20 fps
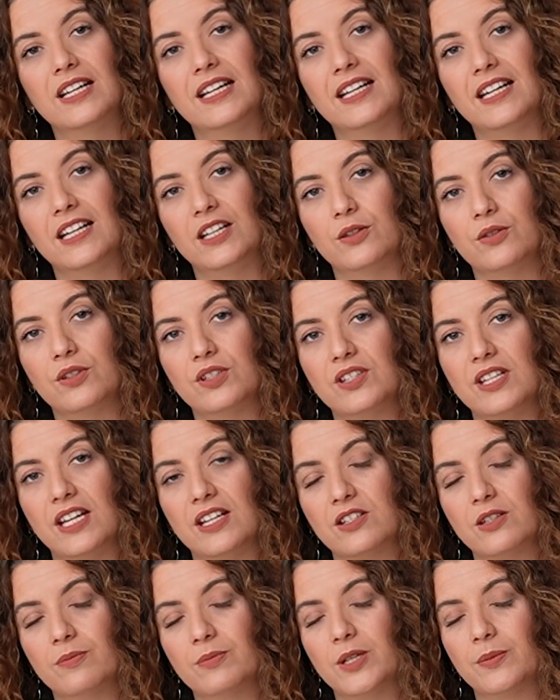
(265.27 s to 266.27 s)
And I notice
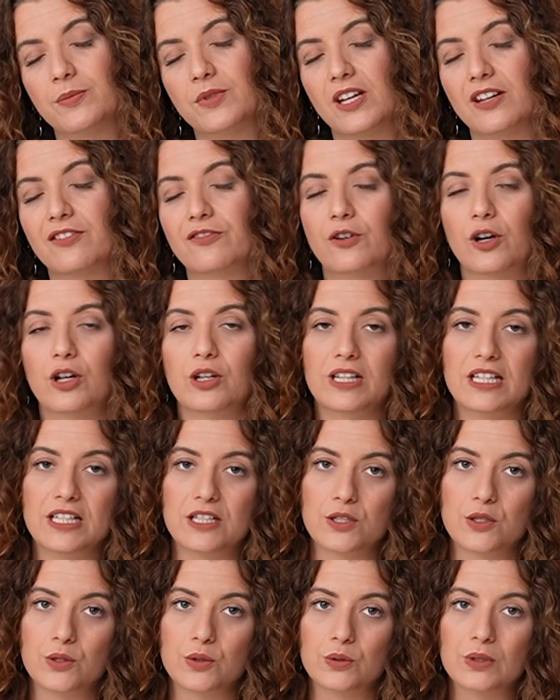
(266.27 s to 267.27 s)
that sometimes I fall
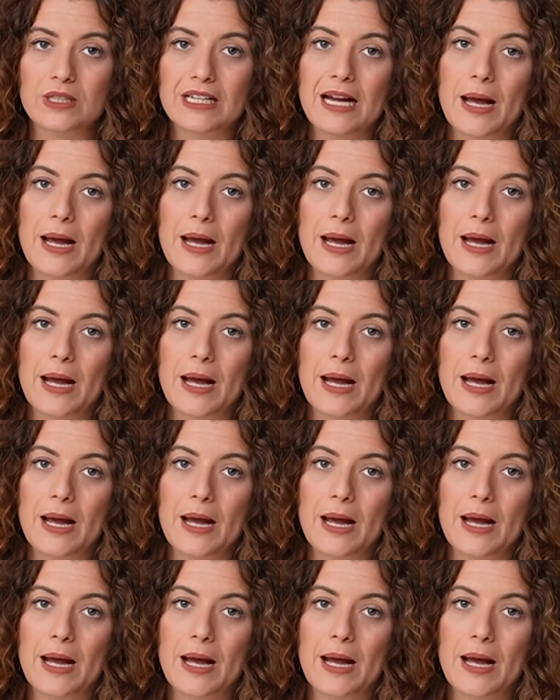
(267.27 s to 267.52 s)
into